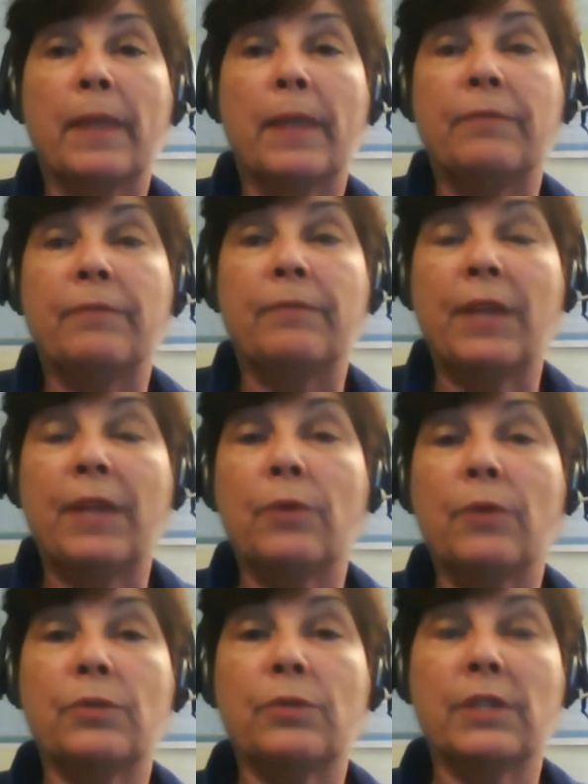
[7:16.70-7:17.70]
they don't
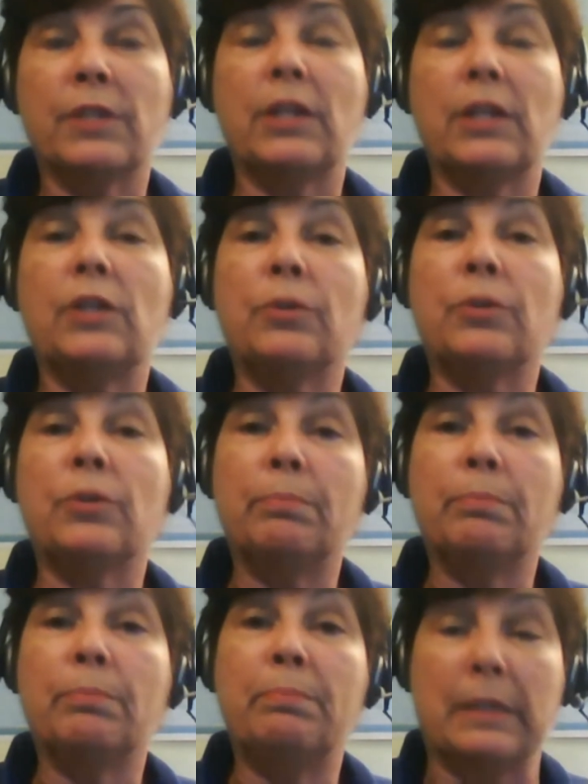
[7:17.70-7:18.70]
see your
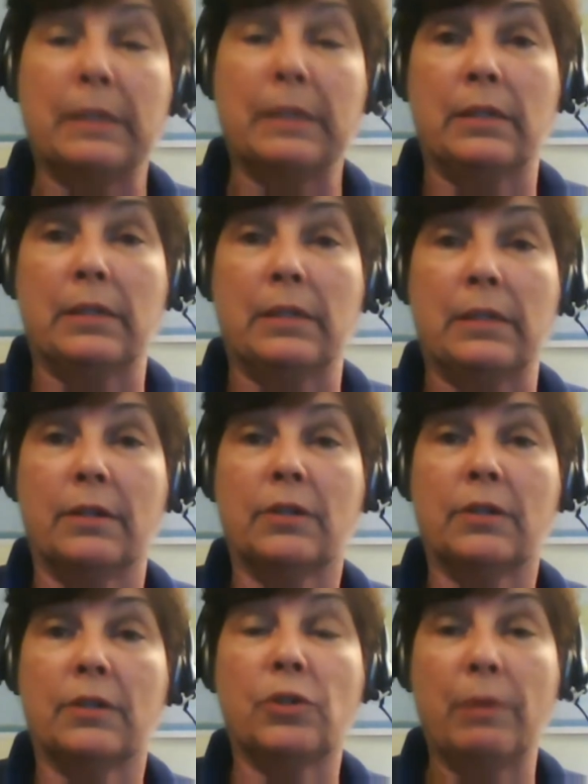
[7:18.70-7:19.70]
business
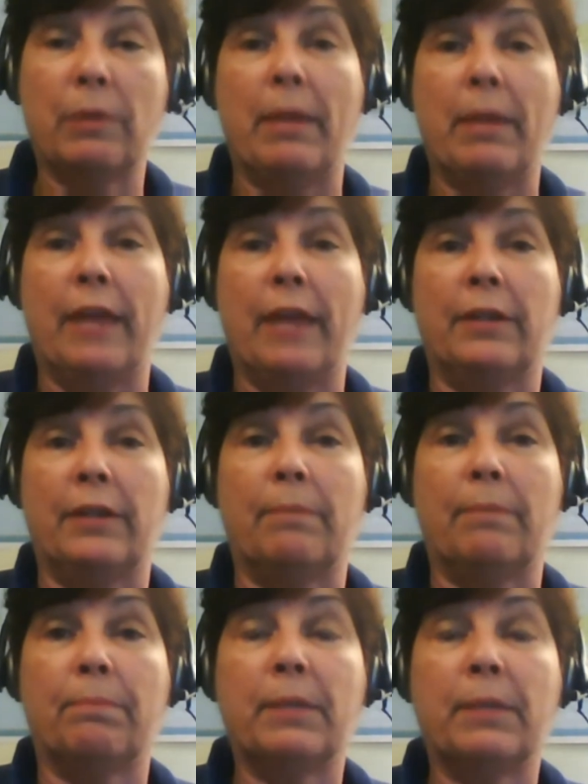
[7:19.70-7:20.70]
screaming at them,
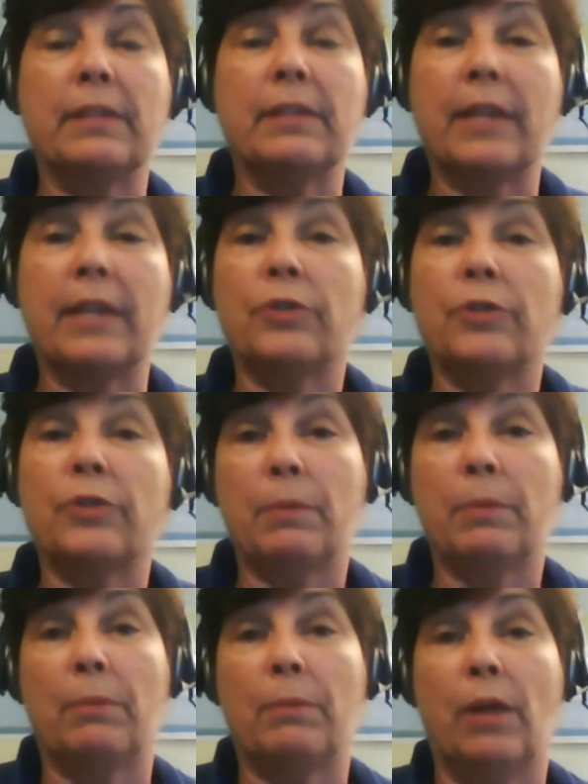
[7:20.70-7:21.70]
because that turns people
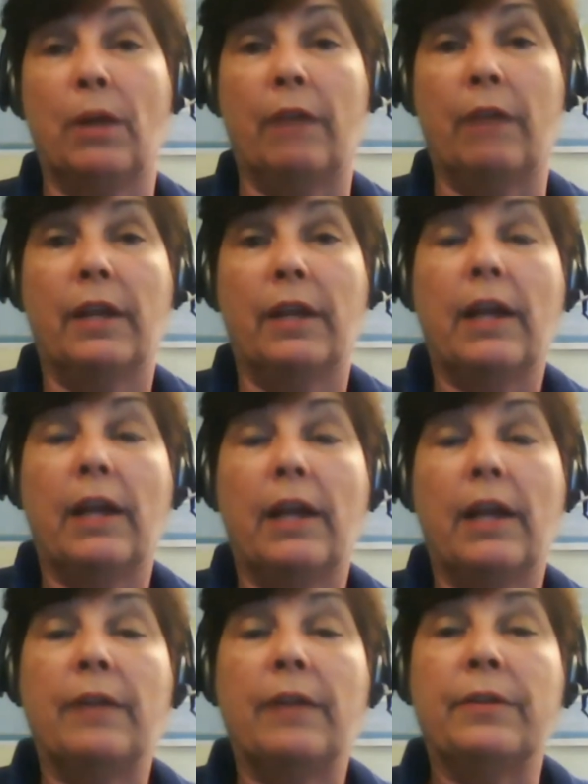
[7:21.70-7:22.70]
off.
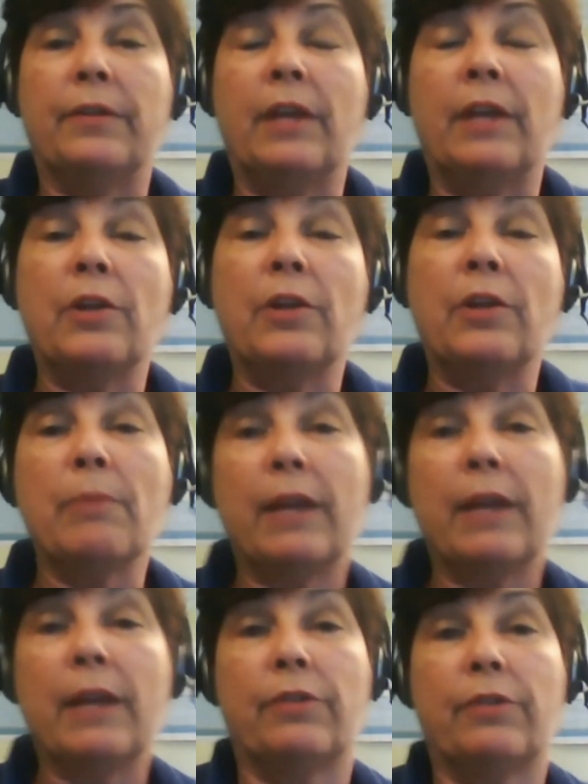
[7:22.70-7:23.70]
In their mind, they're
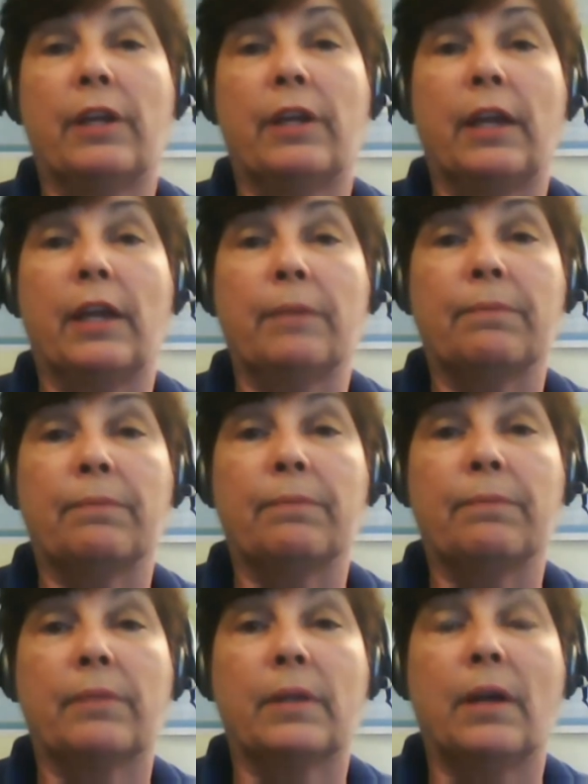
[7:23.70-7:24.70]
thinking,
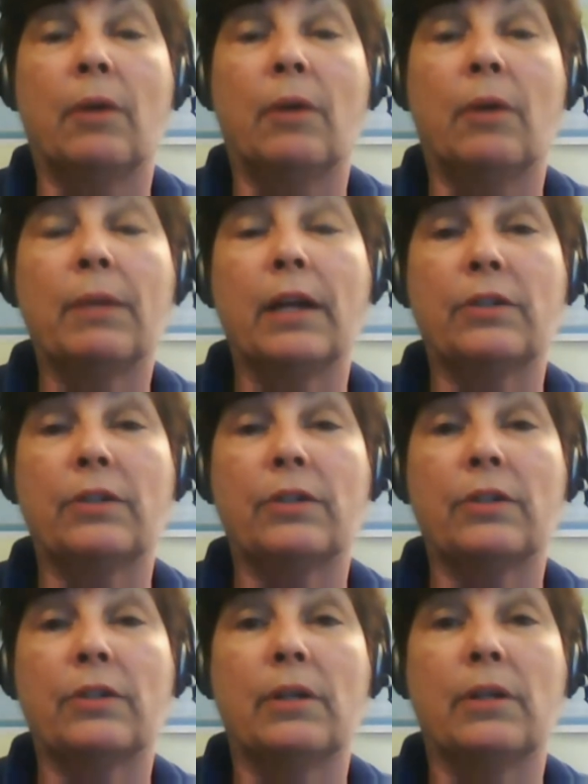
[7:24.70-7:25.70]
oh my gosh,
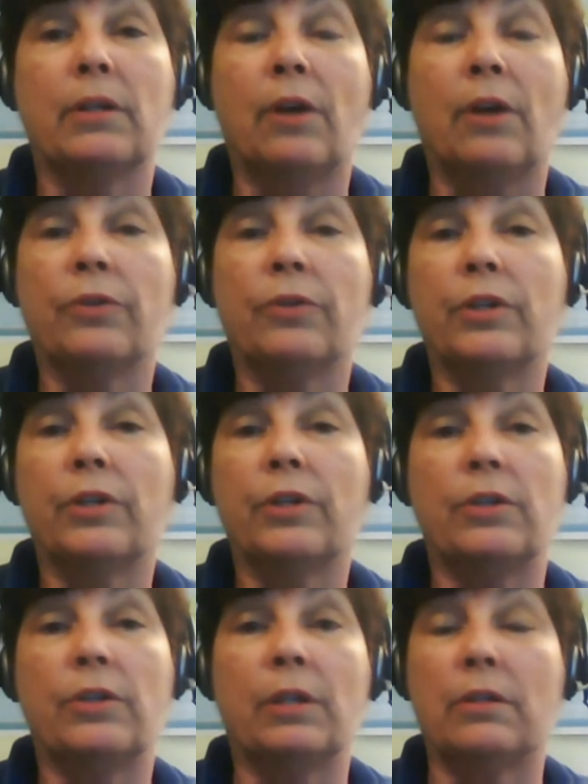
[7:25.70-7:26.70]
all they're going to do
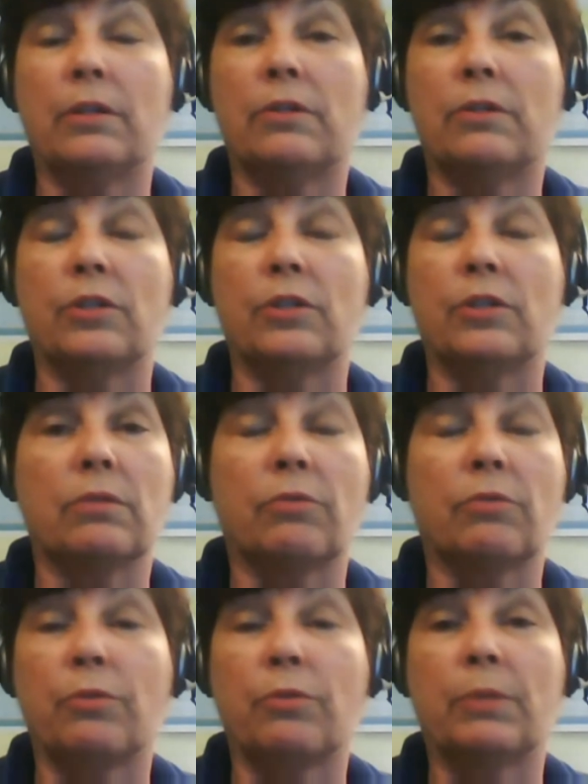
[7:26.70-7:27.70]
is just throw their
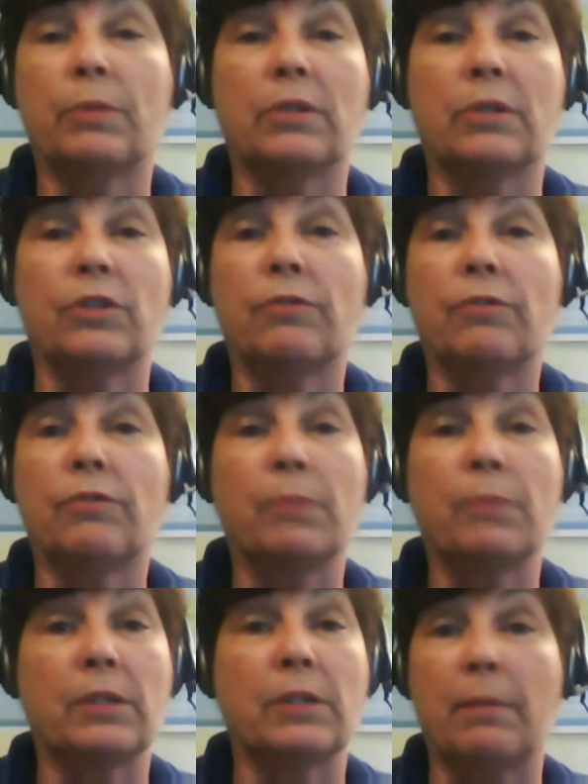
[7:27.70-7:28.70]
business, shove their business
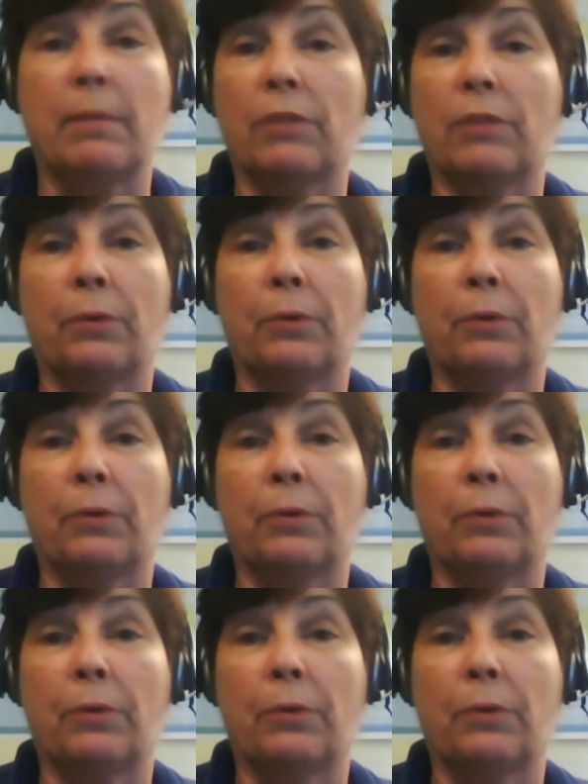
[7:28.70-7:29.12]
down my throat.